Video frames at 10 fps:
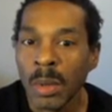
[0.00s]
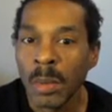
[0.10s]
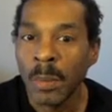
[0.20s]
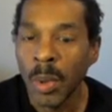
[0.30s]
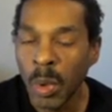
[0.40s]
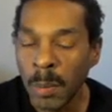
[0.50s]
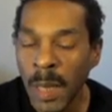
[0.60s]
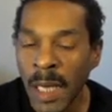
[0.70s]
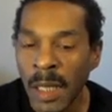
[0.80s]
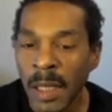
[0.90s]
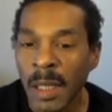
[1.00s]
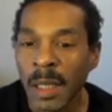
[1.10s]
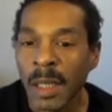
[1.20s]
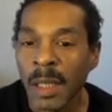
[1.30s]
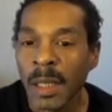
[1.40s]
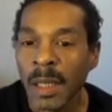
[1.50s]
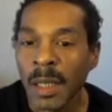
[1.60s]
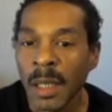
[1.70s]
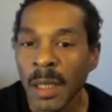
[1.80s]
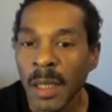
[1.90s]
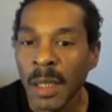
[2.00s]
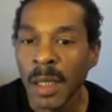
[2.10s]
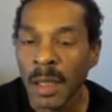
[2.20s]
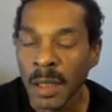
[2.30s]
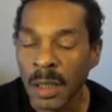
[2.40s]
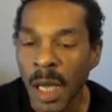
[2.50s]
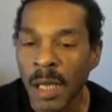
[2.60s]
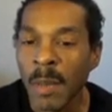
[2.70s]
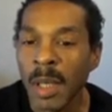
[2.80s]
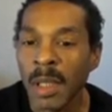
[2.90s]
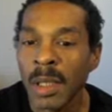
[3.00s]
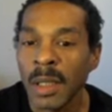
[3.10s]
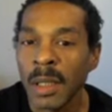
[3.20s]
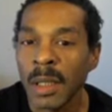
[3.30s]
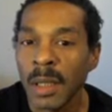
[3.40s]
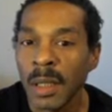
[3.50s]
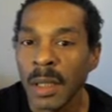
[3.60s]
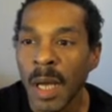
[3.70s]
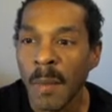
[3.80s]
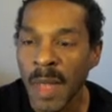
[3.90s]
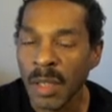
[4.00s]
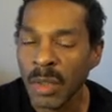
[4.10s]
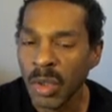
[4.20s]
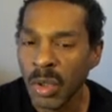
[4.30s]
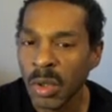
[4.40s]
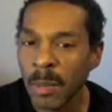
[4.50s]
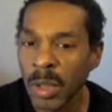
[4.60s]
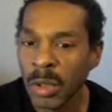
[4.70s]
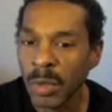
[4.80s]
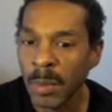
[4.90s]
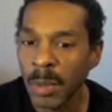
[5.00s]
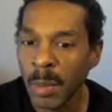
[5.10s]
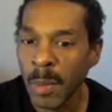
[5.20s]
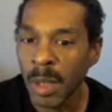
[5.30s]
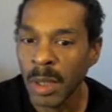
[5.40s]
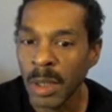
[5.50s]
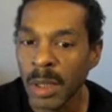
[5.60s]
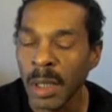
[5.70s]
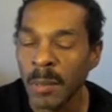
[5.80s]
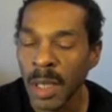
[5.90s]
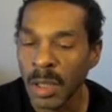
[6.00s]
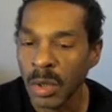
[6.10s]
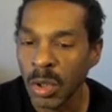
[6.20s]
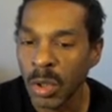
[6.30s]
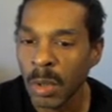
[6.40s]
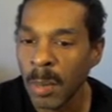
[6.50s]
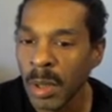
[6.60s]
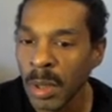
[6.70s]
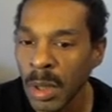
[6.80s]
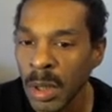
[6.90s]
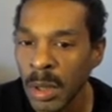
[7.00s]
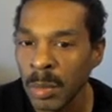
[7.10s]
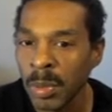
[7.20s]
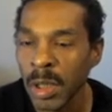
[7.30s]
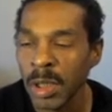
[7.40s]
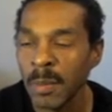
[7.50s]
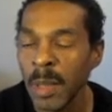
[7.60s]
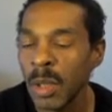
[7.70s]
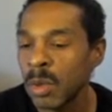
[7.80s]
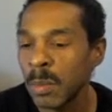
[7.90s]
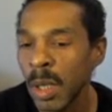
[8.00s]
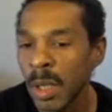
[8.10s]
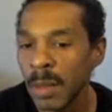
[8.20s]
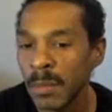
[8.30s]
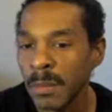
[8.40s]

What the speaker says: pullback in the stock market. I'm not so sure about the crypto market. I'm not so sure about the precious metals market.